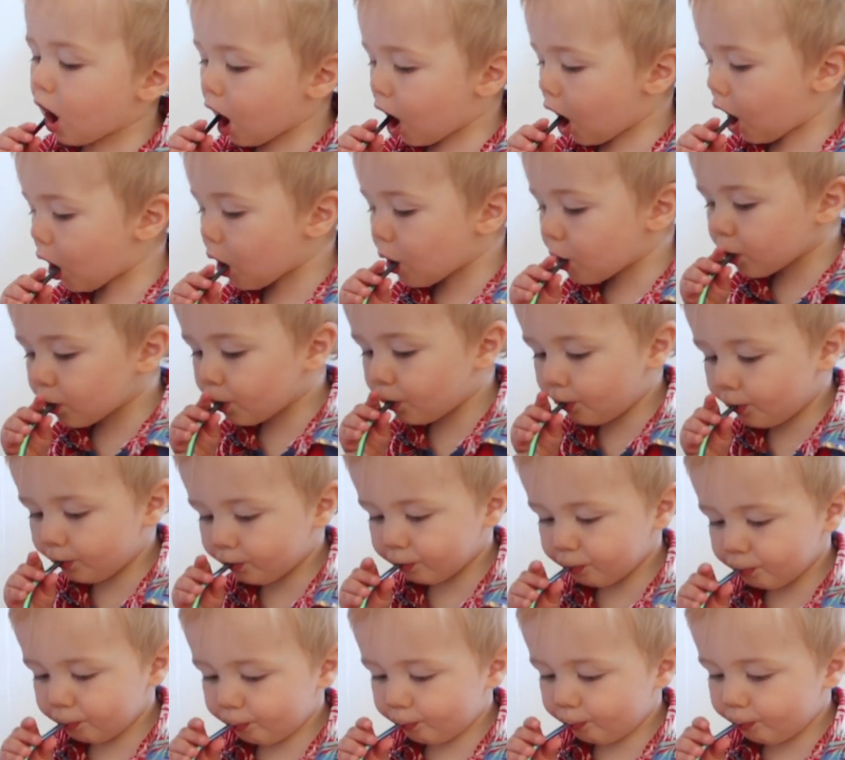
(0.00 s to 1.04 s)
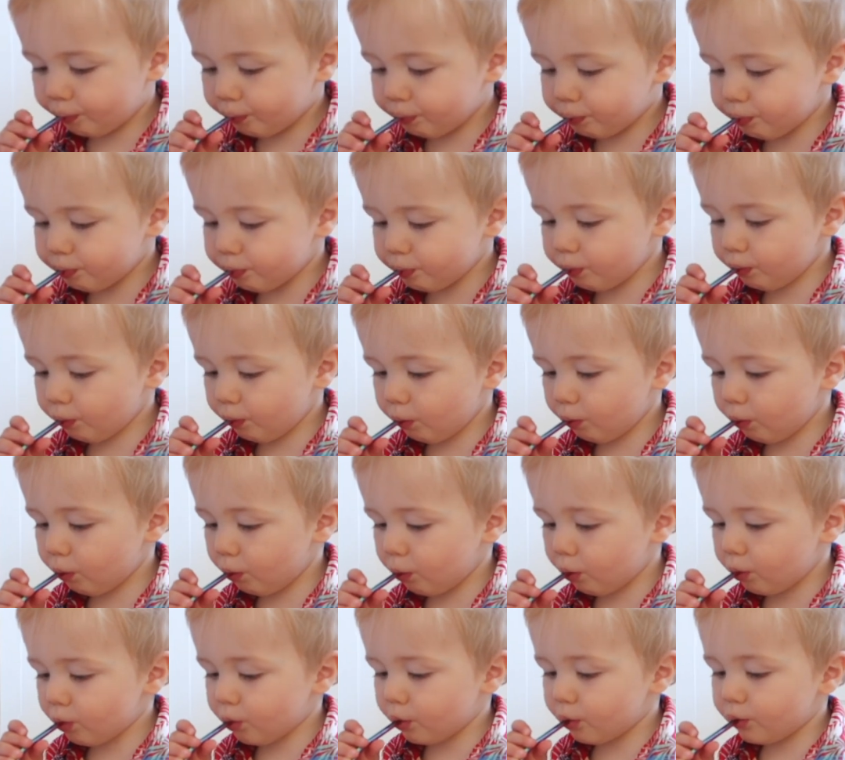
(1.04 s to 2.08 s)

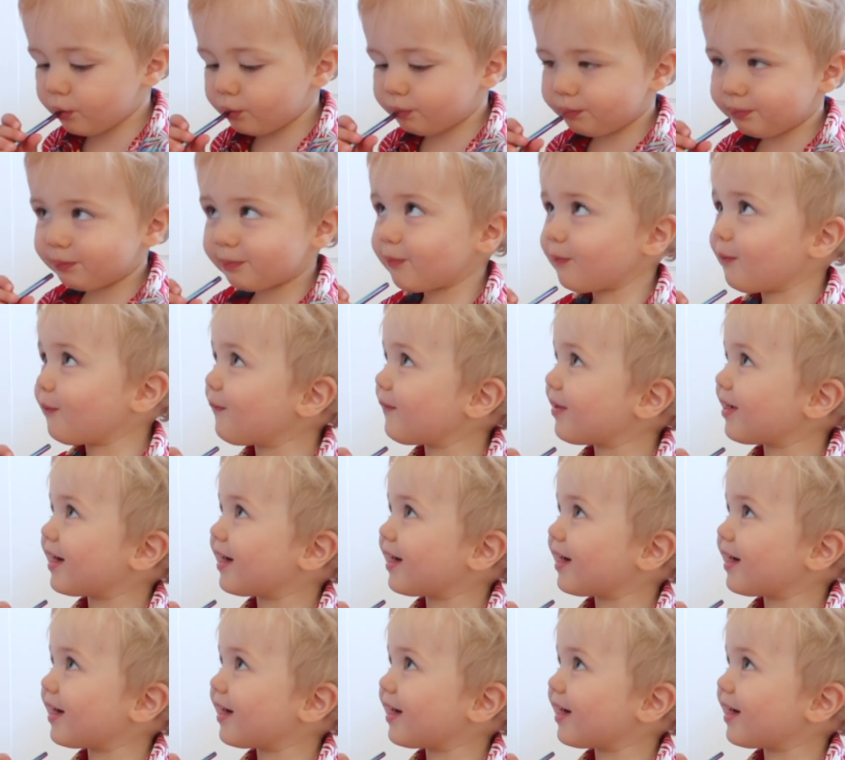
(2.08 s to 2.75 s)
Nothing is said.